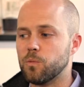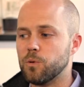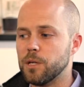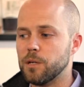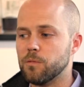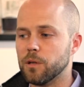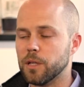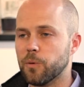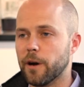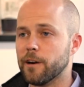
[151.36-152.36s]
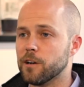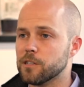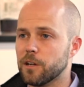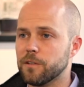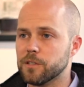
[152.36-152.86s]
We really pride
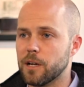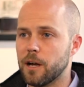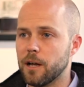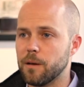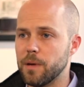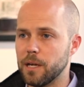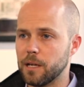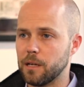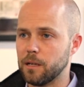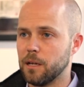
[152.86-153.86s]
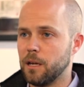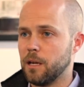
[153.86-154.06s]
ourselves on making